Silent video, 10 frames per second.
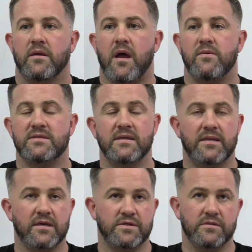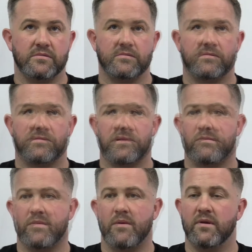I was in addiction
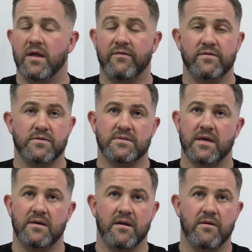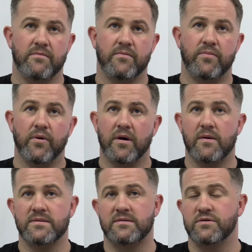and my life was upside down. But I
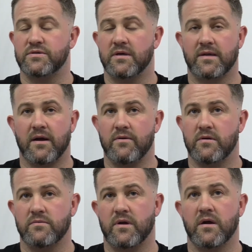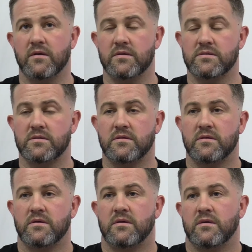was still trying to carry on regardless.
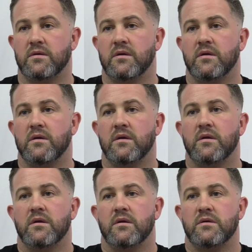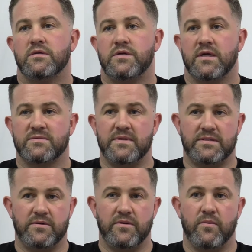She asked me
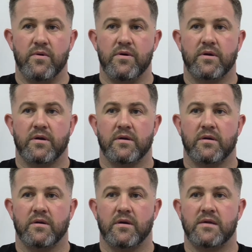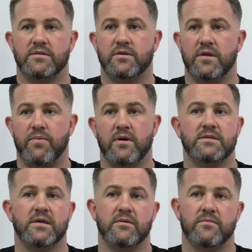to do the work. I took a
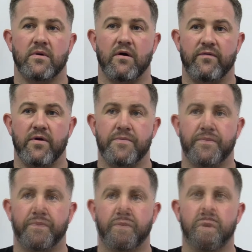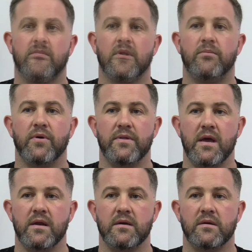deposit off her, but
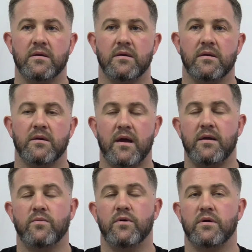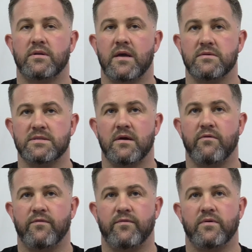then I had work down
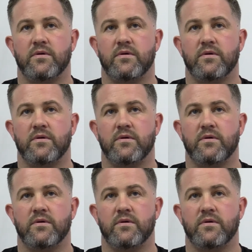south,